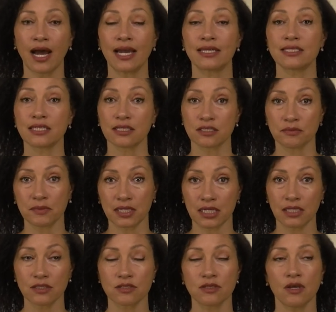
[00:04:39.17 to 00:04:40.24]
I attend
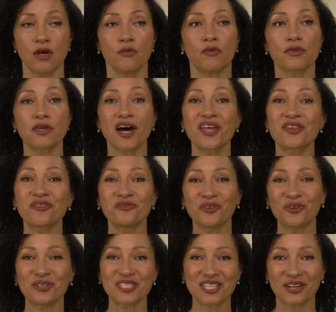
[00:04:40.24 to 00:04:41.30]
meetings with other folks